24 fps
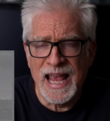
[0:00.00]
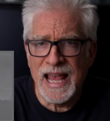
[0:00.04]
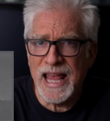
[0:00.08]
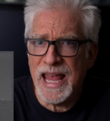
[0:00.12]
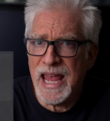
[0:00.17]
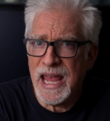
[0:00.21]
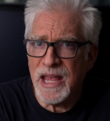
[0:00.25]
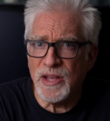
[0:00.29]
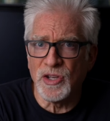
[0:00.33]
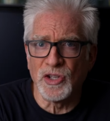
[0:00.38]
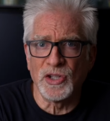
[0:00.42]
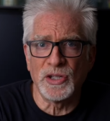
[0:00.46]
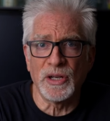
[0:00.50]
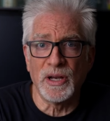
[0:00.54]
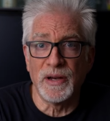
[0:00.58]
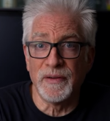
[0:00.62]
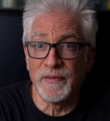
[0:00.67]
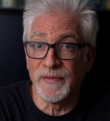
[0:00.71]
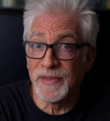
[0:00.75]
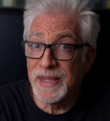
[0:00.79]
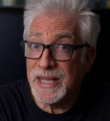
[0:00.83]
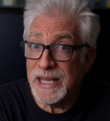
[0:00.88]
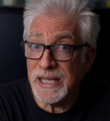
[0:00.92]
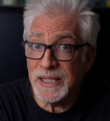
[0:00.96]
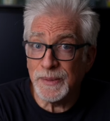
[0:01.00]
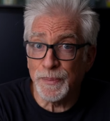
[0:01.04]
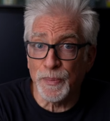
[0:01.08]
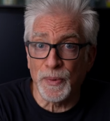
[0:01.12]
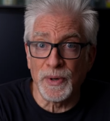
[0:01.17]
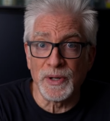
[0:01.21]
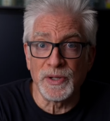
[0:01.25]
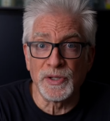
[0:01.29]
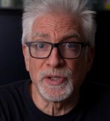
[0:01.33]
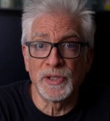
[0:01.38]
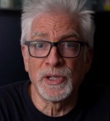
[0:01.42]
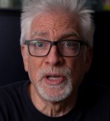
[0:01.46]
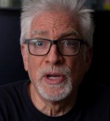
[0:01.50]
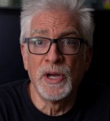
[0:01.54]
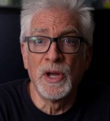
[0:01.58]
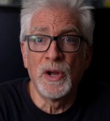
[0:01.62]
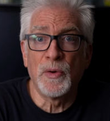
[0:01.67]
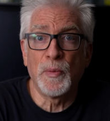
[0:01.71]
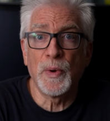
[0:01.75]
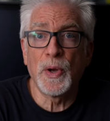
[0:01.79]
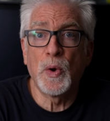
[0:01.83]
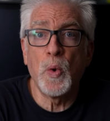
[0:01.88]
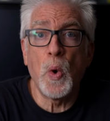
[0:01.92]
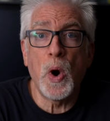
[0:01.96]
each of these prints
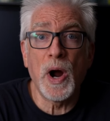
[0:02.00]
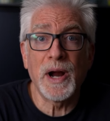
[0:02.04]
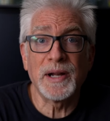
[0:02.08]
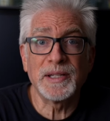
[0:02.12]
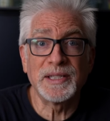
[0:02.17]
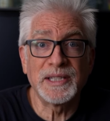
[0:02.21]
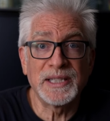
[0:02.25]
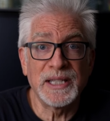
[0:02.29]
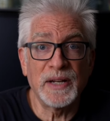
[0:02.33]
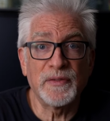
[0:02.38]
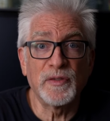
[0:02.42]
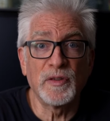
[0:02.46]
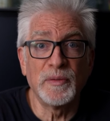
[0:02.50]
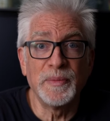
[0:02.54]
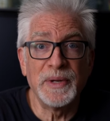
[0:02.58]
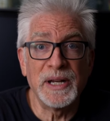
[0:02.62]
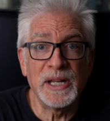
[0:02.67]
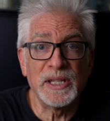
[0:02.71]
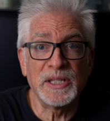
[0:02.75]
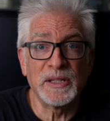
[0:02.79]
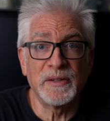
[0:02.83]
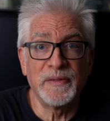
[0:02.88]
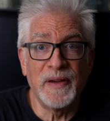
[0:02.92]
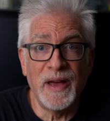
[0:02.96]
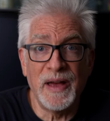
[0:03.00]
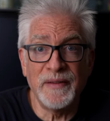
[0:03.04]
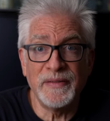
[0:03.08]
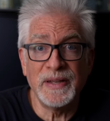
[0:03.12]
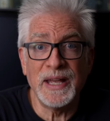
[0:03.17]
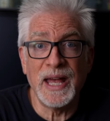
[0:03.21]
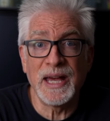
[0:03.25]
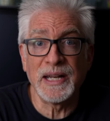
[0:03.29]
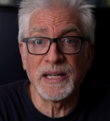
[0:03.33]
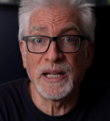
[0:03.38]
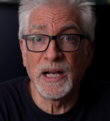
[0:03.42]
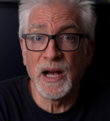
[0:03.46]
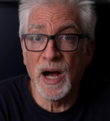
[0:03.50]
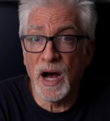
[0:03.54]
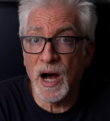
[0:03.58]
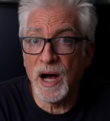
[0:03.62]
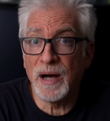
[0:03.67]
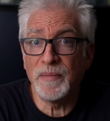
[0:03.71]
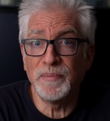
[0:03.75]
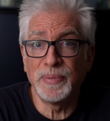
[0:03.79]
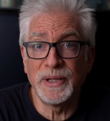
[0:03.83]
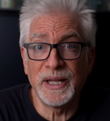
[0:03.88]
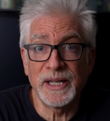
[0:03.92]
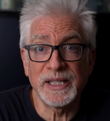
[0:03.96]
required several minutes of heavy and
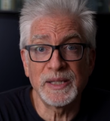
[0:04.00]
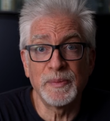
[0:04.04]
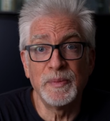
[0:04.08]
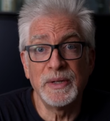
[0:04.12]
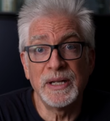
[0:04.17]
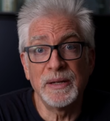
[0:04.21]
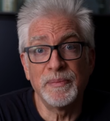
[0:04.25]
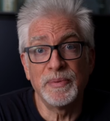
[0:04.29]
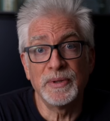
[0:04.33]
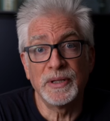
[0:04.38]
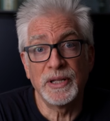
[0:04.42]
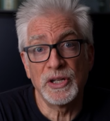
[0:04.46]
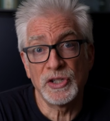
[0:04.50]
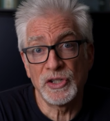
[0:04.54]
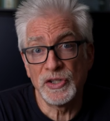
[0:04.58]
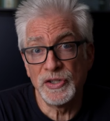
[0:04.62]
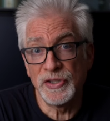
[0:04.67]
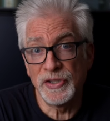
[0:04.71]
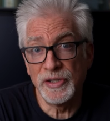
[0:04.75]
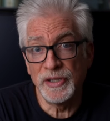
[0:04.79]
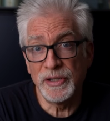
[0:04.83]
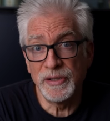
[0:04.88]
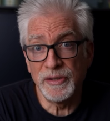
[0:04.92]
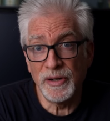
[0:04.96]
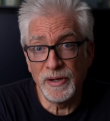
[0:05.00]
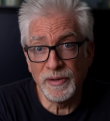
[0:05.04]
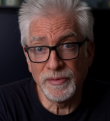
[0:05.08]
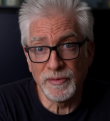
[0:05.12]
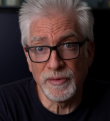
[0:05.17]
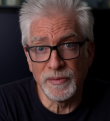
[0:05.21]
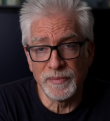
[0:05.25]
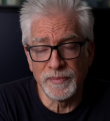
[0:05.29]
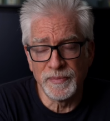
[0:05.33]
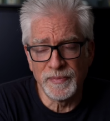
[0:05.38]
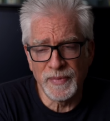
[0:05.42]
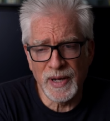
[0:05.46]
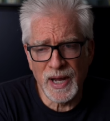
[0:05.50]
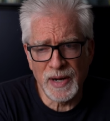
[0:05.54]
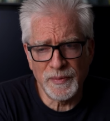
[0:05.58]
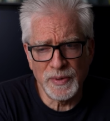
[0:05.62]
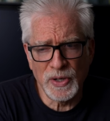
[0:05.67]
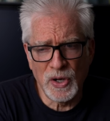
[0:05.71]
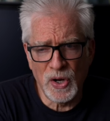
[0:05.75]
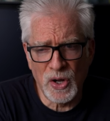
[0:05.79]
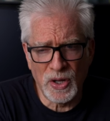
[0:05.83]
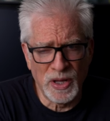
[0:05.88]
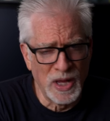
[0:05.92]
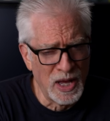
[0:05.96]
complex manipulations in the darkroom. I
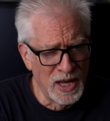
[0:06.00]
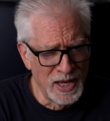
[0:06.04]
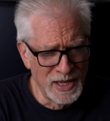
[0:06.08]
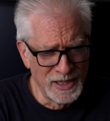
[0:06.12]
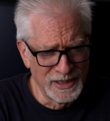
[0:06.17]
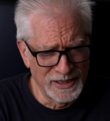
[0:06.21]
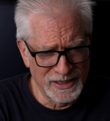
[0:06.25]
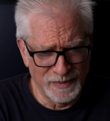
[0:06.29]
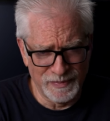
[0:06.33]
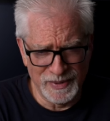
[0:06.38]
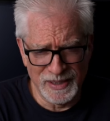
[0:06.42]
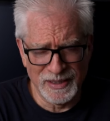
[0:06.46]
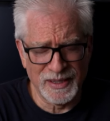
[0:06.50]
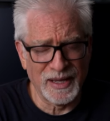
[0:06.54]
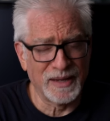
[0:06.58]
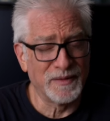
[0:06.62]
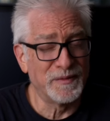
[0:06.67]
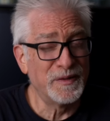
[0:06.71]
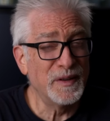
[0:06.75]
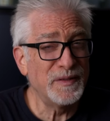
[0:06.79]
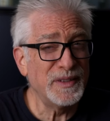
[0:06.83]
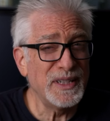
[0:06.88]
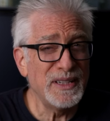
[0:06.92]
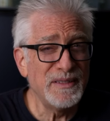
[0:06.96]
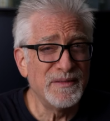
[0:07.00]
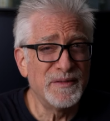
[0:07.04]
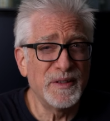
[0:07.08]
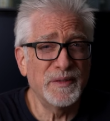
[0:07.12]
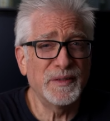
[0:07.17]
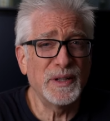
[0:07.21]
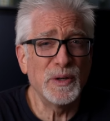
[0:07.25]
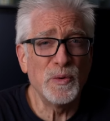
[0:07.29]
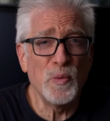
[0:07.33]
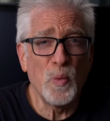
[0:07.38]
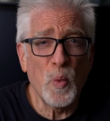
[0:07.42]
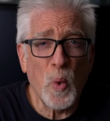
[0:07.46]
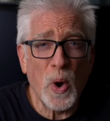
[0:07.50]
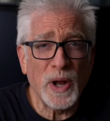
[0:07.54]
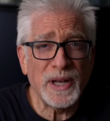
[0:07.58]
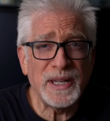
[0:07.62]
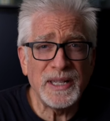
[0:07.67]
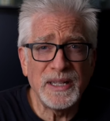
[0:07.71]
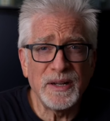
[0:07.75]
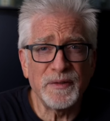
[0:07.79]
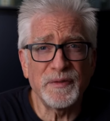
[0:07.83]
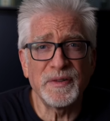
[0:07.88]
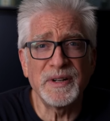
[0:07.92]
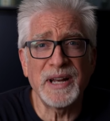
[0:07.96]
recall something like 51
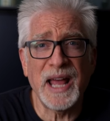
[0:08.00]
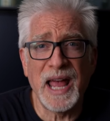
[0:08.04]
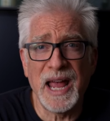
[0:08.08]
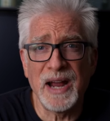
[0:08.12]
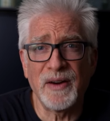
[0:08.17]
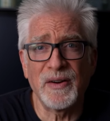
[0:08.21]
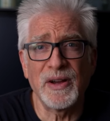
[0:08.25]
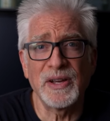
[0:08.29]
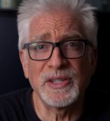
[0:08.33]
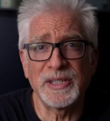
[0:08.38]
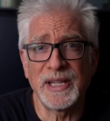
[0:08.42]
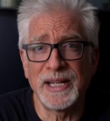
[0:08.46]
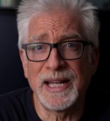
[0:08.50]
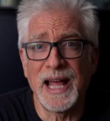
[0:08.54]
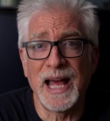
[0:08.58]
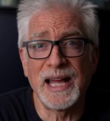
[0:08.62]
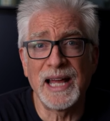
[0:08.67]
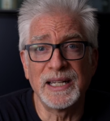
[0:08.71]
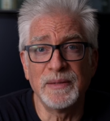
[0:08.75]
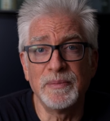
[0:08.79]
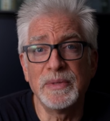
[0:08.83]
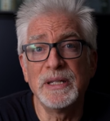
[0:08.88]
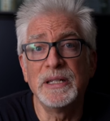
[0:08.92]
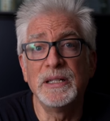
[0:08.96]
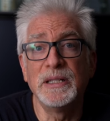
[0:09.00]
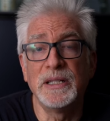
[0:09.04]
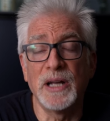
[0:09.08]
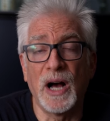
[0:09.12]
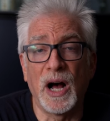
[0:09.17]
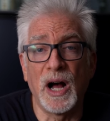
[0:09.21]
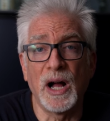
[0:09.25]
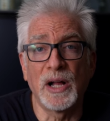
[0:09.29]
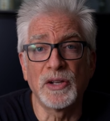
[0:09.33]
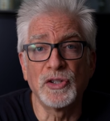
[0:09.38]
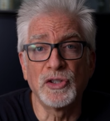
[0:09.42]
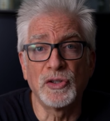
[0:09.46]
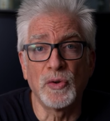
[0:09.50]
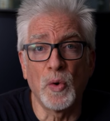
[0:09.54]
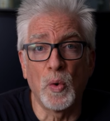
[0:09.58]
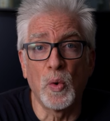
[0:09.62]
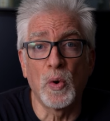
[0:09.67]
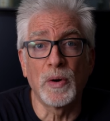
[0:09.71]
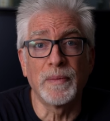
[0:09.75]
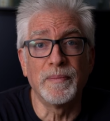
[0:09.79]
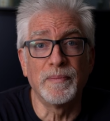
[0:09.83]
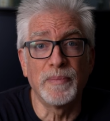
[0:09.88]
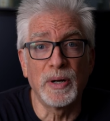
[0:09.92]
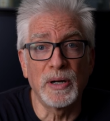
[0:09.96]
different areas that to be dodged
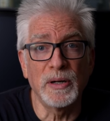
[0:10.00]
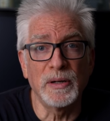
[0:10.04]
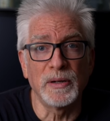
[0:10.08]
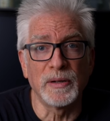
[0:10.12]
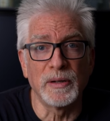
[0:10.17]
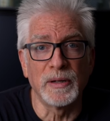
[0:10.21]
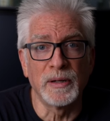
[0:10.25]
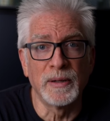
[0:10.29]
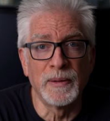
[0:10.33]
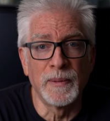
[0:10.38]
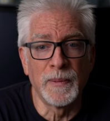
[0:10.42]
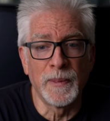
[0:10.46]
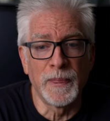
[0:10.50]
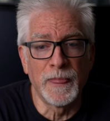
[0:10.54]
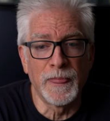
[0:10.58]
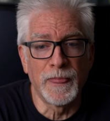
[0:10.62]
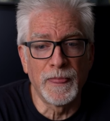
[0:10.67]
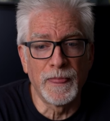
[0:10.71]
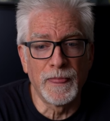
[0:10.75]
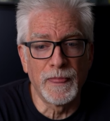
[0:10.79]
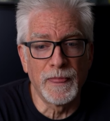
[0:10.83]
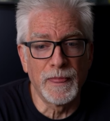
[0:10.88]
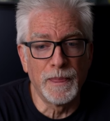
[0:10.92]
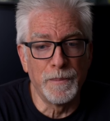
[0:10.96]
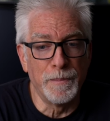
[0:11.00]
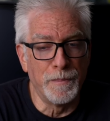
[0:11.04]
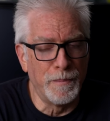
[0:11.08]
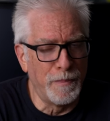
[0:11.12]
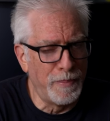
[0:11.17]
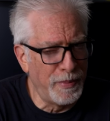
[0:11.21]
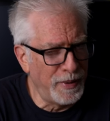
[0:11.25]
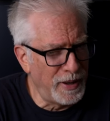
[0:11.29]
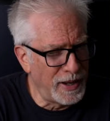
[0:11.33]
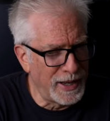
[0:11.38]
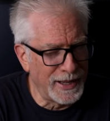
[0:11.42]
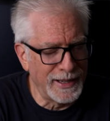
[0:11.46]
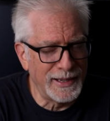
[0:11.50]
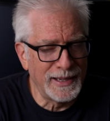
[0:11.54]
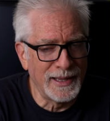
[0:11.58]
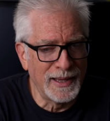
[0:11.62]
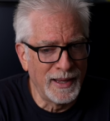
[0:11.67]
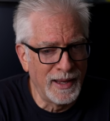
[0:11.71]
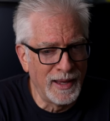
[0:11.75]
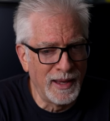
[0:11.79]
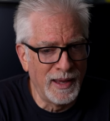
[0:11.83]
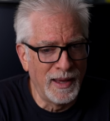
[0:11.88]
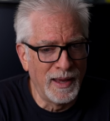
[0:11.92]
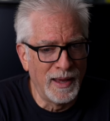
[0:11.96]
or burned. But
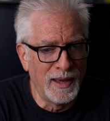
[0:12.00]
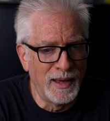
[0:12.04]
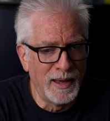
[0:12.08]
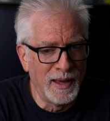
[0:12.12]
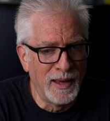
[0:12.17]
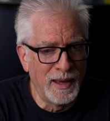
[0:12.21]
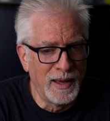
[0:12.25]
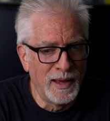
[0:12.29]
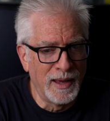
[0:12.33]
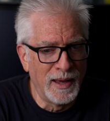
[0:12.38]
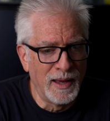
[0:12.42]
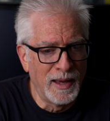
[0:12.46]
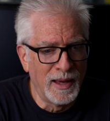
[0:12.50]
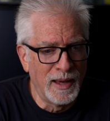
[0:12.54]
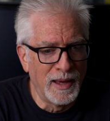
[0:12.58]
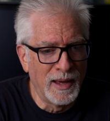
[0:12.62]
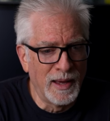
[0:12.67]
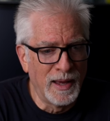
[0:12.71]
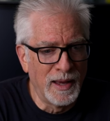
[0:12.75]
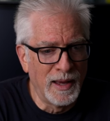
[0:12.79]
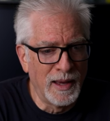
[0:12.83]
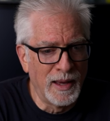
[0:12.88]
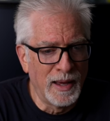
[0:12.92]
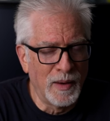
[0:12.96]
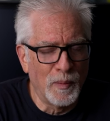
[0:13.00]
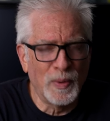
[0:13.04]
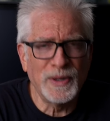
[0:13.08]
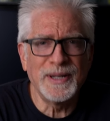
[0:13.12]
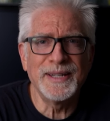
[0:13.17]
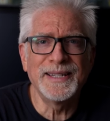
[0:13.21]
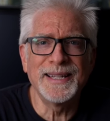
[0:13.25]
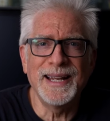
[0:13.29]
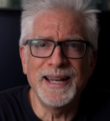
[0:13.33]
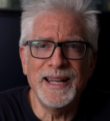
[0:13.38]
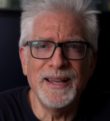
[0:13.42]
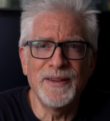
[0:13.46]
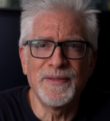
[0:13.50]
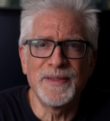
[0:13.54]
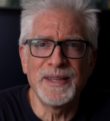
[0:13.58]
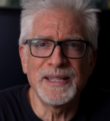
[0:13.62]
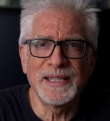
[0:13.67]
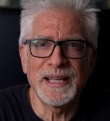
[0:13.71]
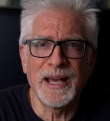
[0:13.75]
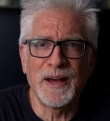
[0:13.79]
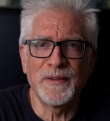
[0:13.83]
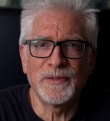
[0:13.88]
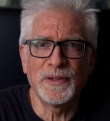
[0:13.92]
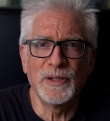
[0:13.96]
what does any of
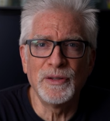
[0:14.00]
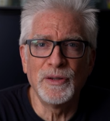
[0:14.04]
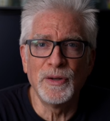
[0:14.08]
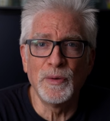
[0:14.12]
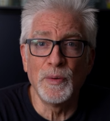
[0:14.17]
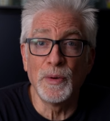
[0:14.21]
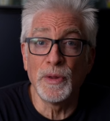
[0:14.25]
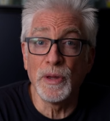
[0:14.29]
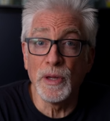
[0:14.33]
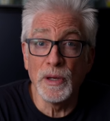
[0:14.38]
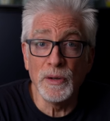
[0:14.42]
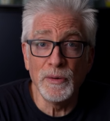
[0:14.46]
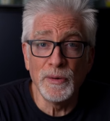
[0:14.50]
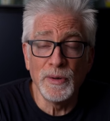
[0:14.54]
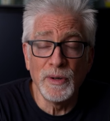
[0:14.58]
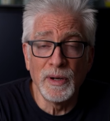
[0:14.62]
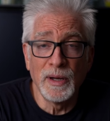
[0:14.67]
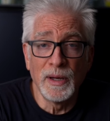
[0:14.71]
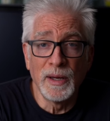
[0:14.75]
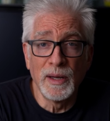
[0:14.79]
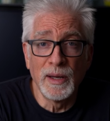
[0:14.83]
this have to do with you